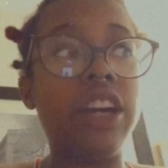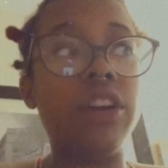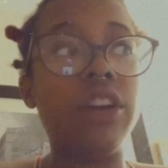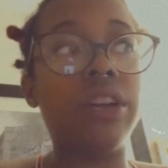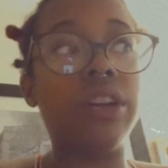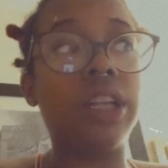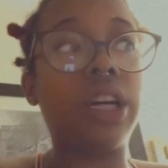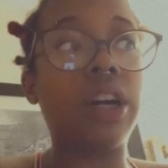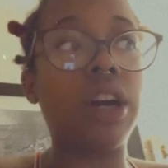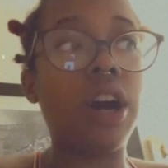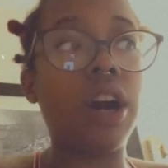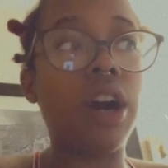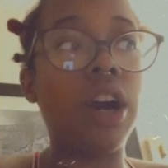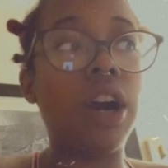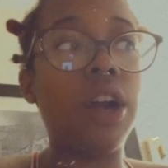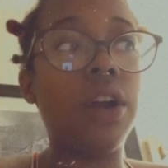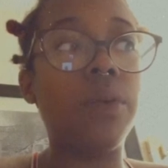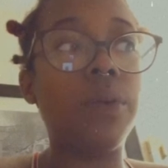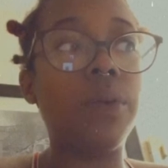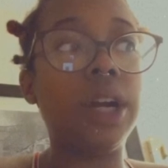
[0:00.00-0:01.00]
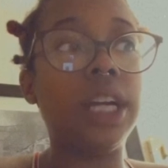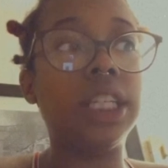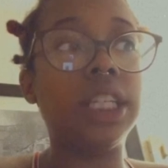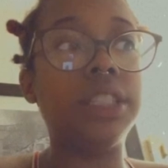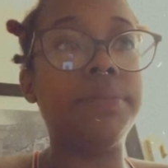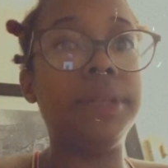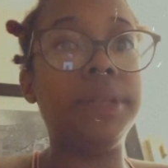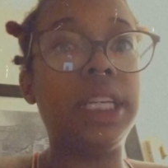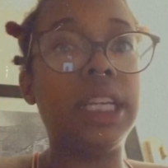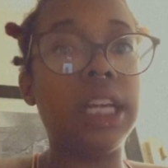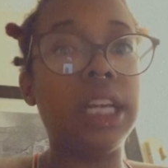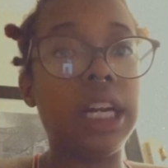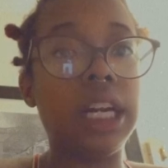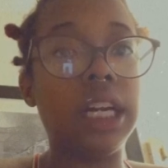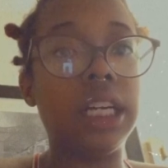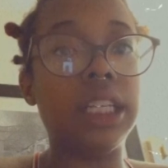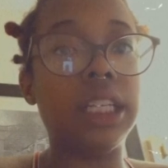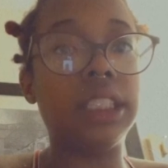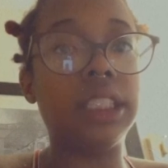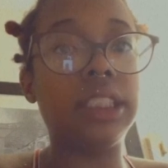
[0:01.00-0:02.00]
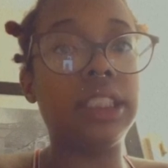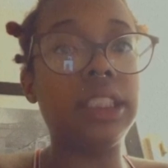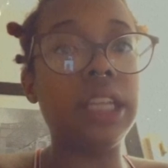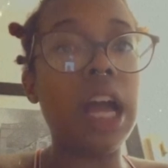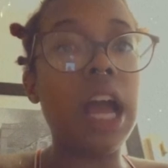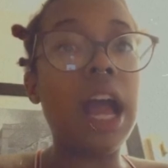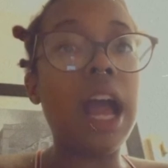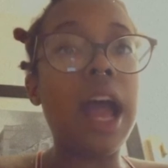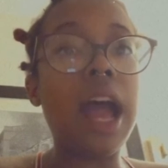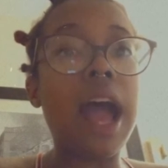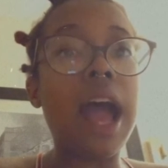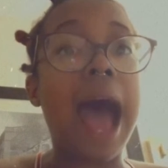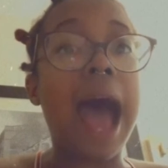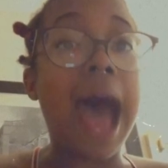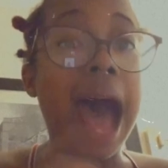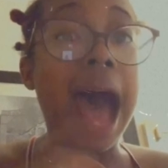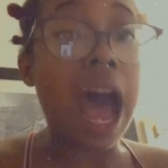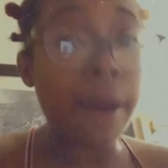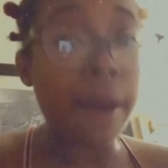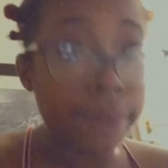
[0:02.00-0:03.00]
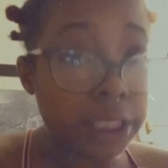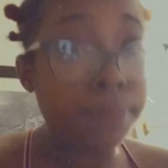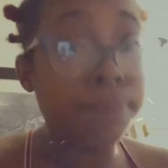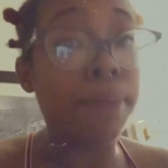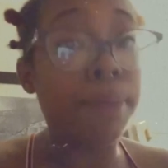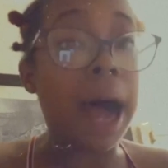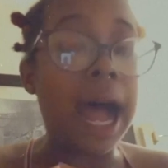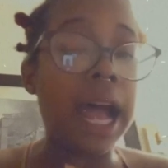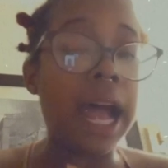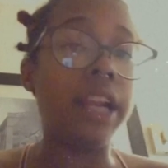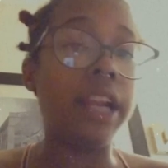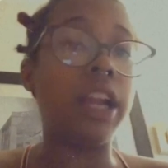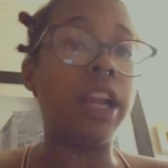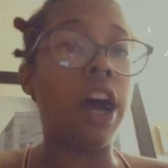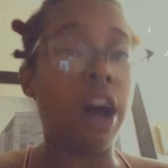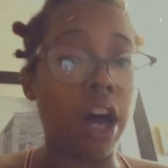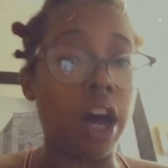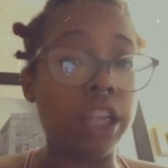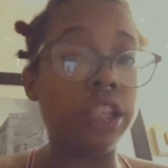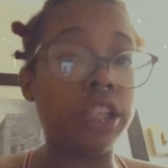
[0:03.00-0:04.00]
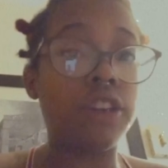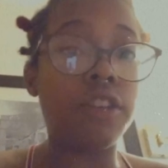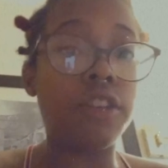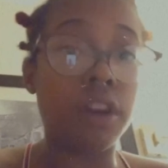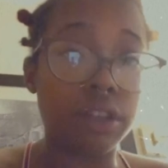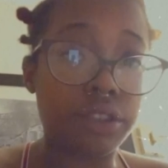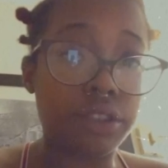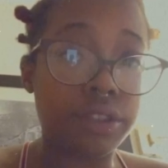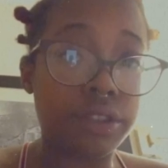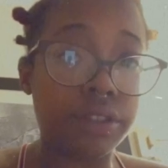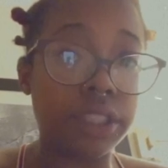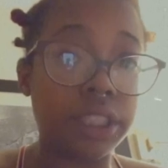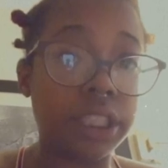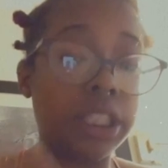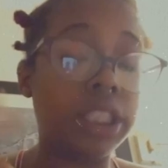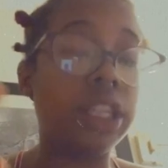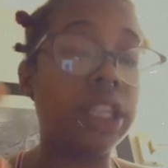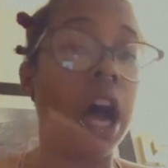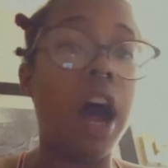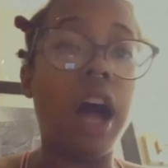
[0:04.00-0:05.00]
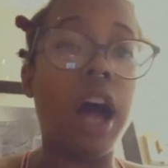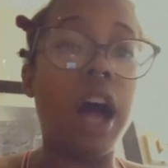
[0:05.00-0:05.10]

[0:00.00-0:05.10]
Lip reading: a car was because I was buying all the groceries, all the